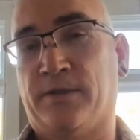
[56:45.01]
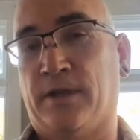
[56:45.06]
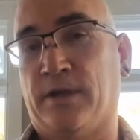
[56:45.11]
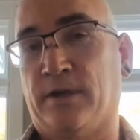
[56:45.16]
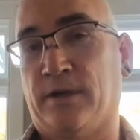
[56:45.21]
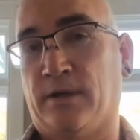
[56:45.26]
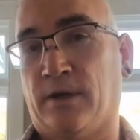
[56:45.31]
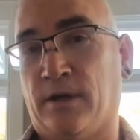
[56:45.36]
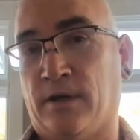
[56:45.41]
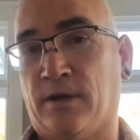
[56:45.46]

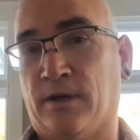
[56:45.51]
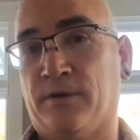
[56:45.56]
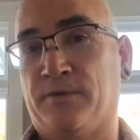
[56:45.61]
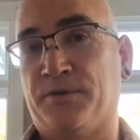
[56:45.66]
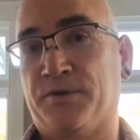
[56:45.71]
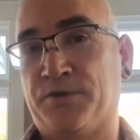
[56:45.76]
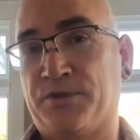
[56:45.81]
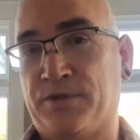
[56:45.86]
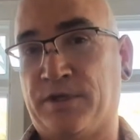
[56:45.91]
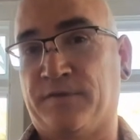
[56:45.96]
there are
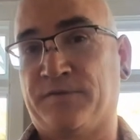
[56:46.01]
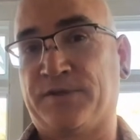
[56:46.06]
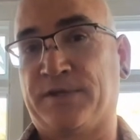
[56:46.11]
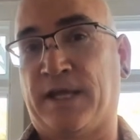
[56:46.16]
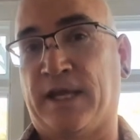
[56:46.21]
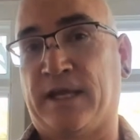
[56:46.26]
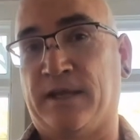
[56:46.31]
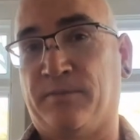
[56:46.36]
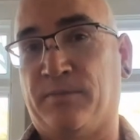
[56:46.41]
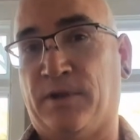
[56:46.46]
the shifts
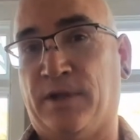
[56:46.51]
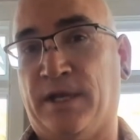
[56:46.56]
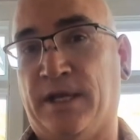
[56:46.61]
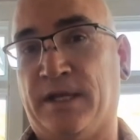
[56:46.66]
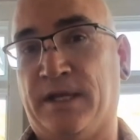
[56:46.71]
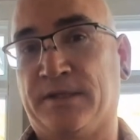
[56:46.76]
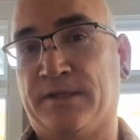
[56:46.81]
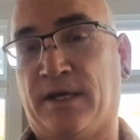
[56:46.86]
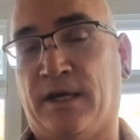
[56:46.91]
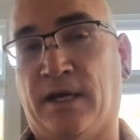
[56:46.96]
taking
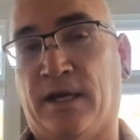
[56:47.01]
place.